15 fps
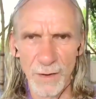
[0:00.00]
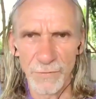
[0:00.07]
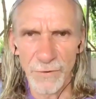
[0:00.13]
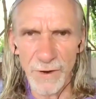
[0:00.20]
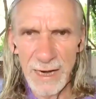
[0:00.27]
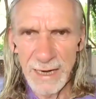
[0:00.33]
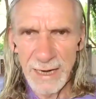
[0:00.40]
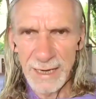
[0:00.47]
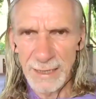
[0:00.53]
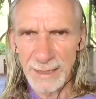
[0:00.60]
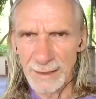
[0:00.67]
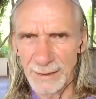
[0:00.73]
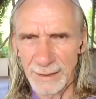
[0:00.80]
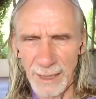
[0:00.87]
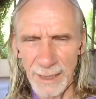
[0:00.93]

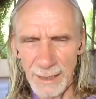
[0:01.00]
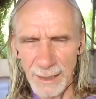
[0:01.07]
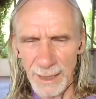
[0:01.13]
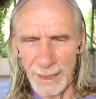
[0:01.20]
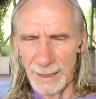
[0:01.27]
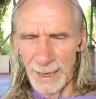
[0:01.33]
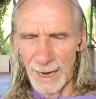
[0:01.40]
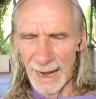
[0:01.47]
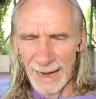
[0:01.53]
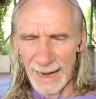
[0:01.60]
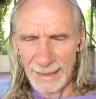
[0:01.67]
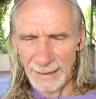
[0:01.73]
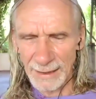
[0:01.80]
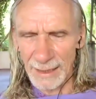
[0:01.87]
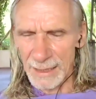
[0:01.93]
feeling, thinking,
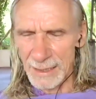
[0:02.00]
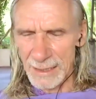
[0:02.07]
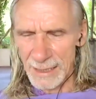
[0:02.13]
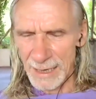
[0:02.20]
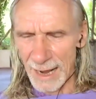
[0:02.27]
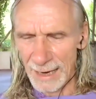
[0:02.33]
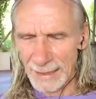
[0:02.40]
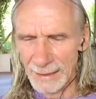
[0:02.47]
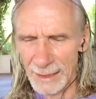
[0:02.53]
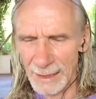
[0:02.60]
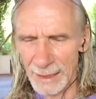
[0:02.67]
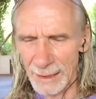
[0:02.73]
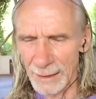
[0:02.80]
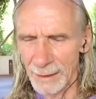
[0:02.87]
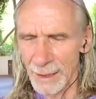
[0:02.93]
acting,
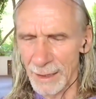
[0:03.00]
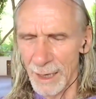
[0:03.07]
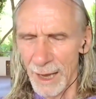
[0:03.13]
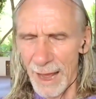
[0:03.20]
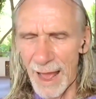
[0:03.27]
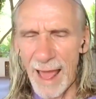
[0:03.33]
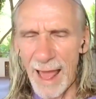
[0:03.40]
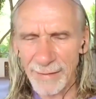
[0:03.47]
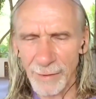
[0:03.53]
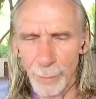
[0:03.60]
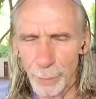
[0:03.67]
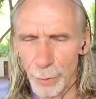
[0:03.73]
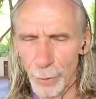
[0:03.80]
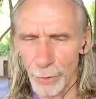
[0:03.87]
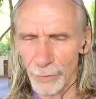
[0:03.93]
reacting as a
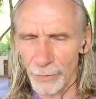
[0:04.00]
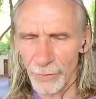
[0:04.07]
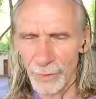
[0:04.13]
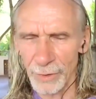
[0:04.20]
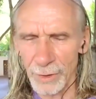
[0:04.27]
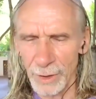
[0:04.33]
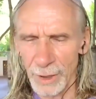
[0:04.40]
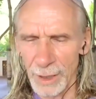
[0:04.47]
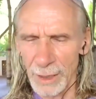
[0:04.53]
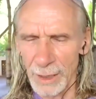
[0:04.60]
person